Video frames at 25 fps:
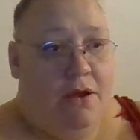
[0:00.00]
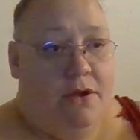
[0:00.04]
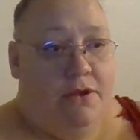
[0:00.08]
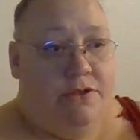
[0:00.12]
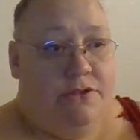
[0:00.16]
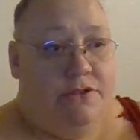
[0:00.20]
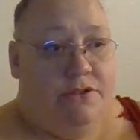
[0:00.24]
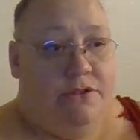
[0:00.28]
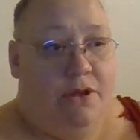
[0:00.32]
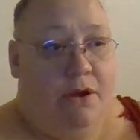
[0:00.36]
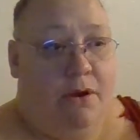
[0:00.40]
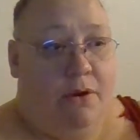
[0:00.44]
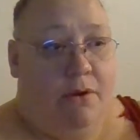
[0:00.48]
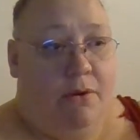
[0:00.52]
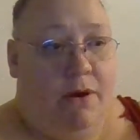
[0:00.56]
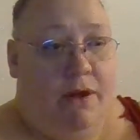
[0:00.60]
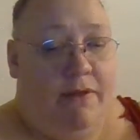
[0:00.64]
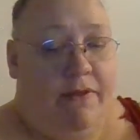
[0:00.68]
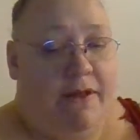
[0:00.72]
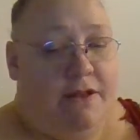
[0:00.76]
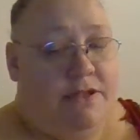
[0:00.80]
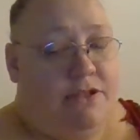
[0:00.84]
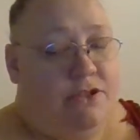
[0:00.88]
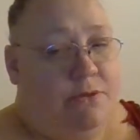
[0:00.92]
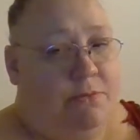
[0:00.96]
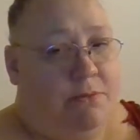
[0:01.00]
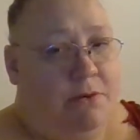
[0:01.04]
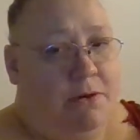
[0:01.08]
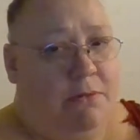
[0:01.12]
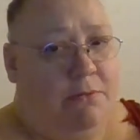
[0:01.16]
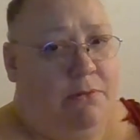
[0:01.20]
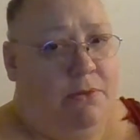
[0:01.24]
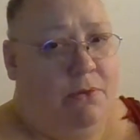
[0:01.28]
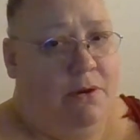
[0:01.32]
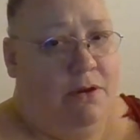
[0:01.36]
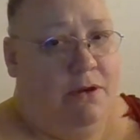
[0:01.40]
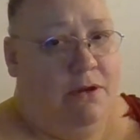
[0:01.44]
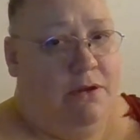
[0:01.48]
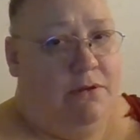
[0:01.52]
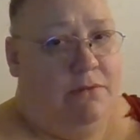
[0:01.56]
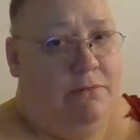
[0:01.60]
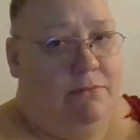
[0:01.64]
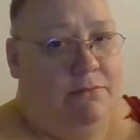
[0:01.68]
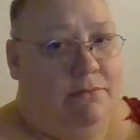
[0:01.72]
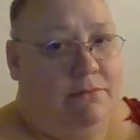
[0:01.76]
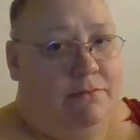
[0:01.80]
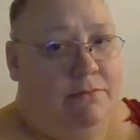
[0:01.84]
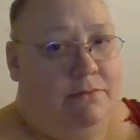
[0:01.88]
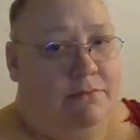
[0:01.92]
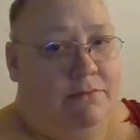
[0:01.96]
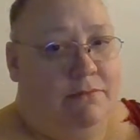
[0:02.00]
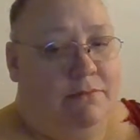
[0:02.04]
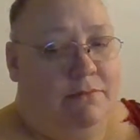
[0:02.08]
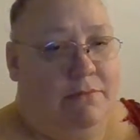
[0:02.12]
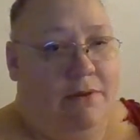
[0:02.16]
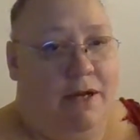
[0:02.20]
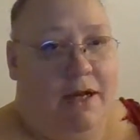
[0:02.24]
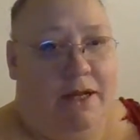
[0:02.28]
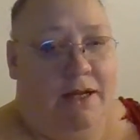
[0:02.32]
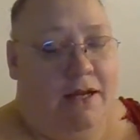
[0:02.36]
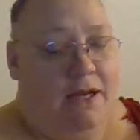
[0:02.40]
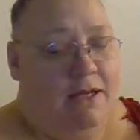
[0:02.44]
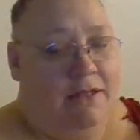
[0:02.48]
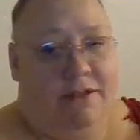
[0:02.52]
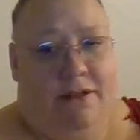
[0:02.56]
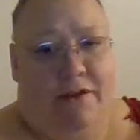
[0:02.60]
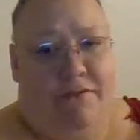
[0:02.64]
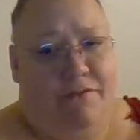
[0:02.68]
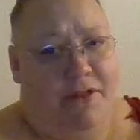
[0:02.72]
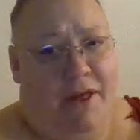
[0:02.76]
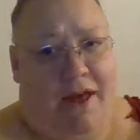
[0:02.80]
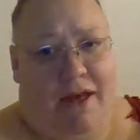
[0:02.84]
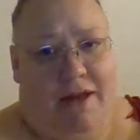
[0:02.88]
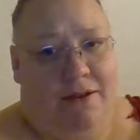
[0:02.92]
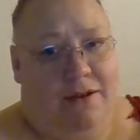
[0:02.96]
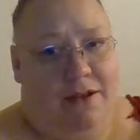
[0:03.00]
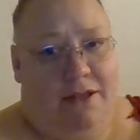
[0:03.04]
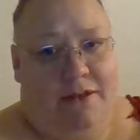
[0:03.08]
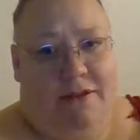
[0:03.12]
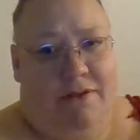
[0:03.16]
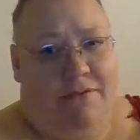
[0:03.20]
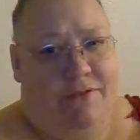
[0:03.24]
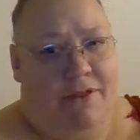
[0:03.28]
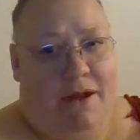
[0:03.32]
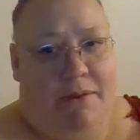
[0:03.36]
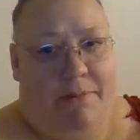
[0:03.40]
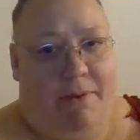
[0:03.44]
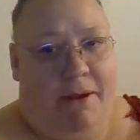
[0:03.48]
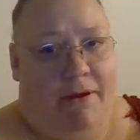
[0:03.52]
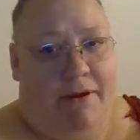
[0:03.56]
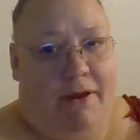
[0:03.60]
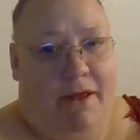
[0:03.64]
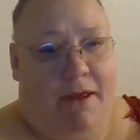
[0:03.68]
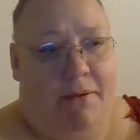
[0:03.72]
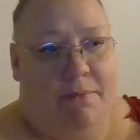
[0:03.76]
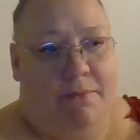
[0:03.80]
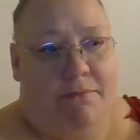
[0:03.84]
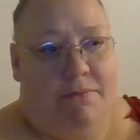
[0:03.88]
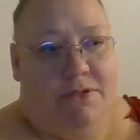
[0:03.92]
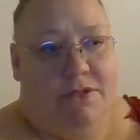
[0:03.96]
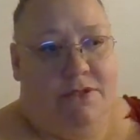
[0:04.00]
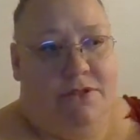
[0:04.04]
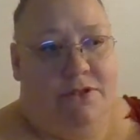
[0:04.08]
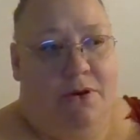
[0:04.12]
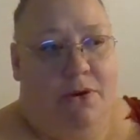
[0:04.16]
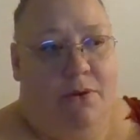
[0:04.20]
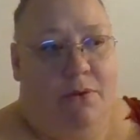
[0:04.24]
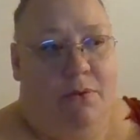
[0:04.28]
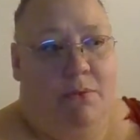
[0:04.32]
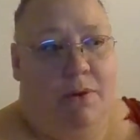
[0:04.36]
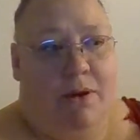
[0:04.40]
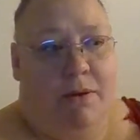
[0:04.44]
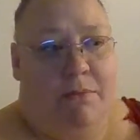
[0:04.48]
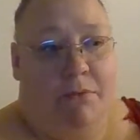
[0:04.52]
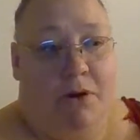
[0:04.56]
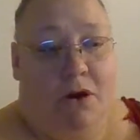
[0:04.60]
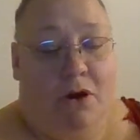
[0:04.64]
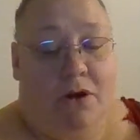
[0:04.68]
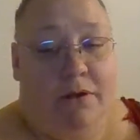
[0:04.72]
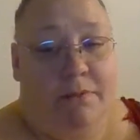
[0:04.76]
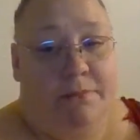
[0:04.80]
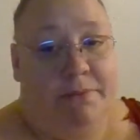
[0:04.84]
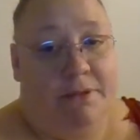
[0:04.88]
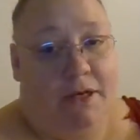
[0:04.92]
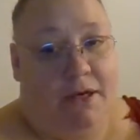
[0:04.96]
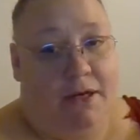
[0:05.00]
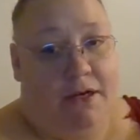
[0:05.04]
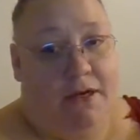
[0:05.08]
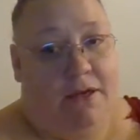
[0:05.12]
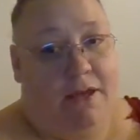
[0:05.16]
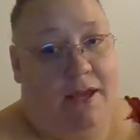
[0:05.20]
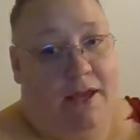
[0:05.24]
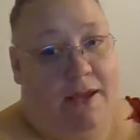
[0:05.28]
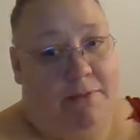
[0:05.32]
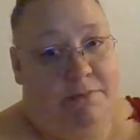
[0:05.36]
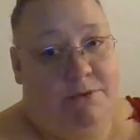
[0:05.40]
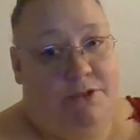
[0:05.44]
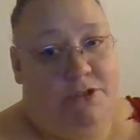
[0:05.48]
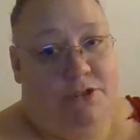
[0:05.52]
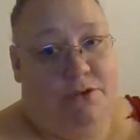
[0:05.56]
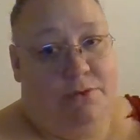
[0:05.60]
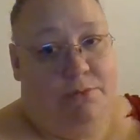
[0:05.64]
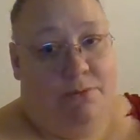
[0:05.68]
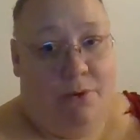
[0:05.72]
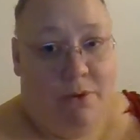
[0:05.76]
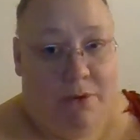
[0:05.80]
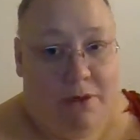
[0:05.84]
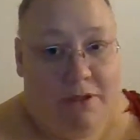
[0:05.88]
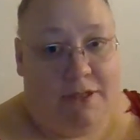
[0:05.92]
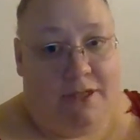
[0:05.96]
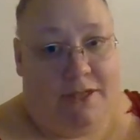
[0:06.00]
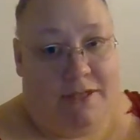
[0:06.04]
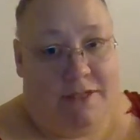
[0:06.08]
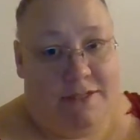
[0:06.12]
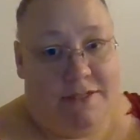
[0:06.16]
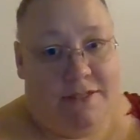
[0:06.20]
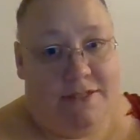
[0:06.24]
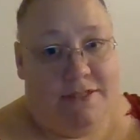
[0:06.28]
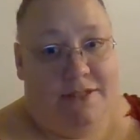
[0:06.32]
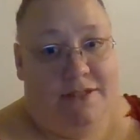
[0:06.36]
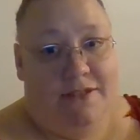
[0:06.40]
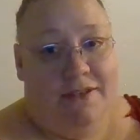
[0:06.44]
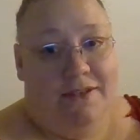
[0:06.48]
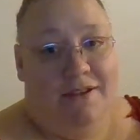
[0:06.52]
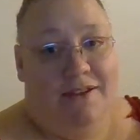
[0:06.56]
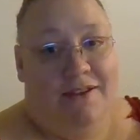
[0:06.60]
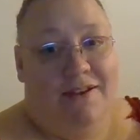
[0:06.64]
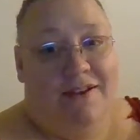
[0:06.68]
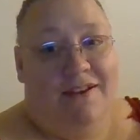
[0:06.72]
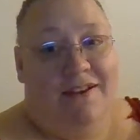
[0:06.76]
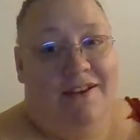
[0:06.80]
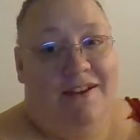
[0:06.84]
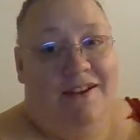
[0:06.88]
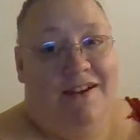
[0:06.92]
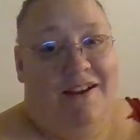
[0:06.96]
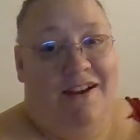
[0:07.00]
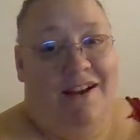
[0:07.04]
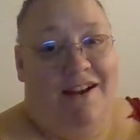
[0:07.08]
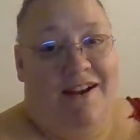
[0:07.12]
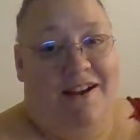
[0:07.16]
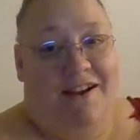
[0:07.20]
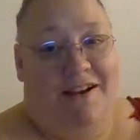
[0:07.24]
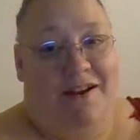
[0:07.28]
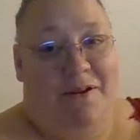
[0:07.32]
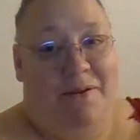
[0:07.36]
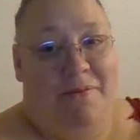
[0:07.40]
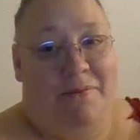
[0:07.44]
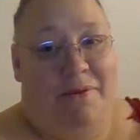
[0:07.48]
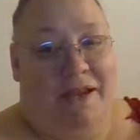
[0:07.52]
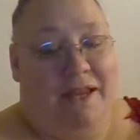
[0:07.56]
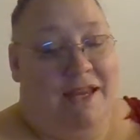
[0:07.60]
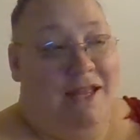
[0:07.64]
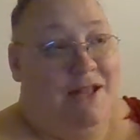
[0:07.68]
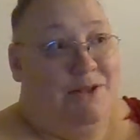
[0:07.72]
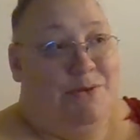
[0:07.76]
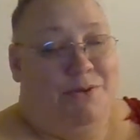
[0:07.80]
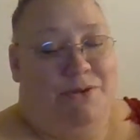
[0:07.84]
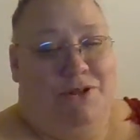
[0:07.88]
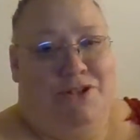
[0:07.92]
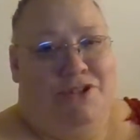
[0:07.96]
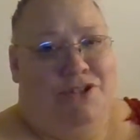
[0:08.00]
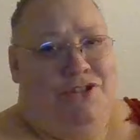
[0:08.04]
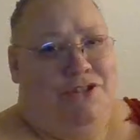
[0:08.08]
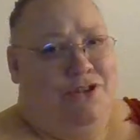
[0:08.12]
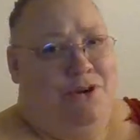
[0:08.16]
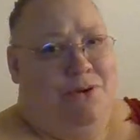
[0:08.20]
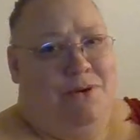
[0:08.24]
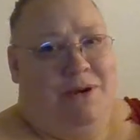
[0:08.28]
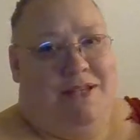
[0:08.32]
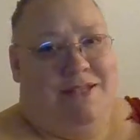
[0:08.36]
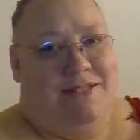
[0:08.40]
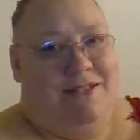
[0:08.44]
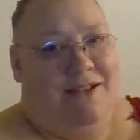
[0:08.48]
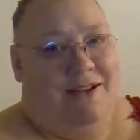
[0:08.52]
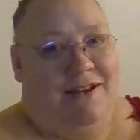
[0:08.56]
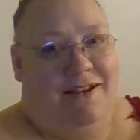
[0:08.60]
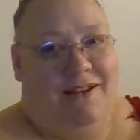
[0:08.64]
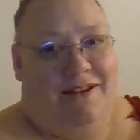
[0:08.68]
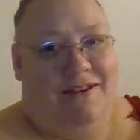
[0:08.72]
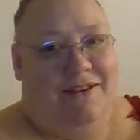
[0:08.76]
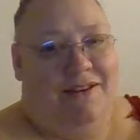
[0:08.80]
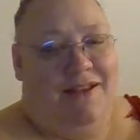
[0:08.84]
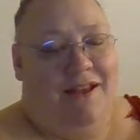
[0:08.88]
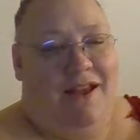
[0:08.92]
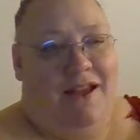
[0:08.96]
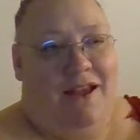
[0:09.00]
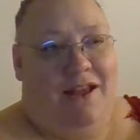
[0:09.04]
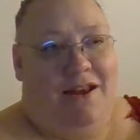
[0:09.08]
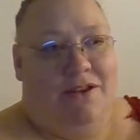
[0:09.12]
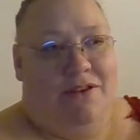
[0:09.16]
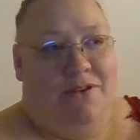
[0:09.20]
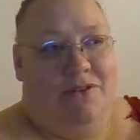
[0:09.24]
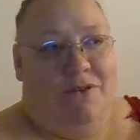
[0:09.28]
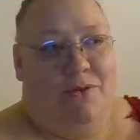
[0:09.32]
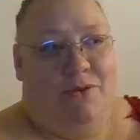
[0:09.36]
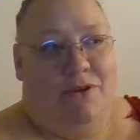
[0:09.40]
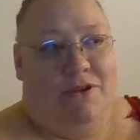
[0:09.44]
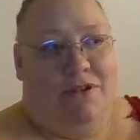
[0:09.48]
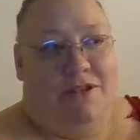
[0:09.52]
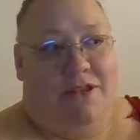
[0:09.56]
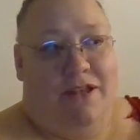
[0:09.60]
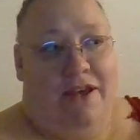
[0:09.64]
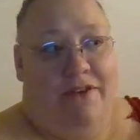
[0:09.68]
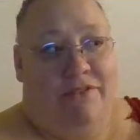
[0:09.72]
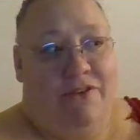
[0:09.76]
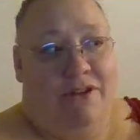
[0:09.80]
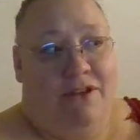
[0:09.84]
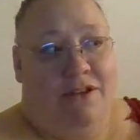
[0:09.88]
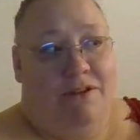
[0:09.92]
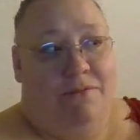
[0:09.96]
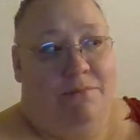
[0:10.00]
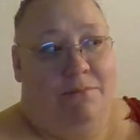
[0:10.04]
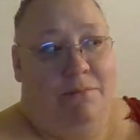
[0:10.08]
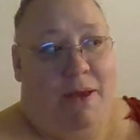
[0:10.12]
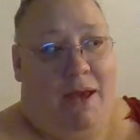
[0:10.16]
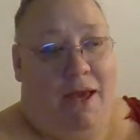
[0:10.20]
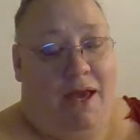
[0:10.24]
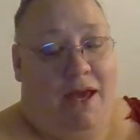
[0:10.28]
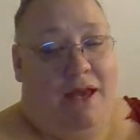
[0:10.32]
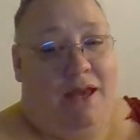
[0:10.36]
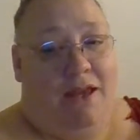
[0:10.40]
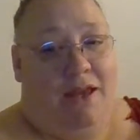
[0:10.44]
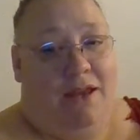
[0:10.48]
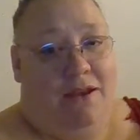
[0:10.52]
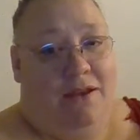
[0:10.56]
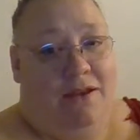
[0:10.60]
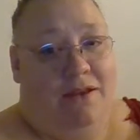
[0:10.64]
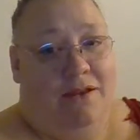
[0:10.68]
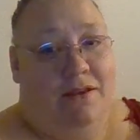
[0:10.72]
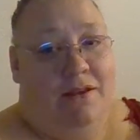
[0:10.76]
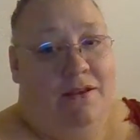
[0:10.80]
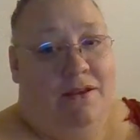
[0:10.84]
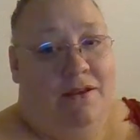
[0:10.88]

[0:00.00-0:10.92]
So, and that's super important. I love that. I love that about him. So when Markiplier came to Portland, my kids were so excited, and Devin paid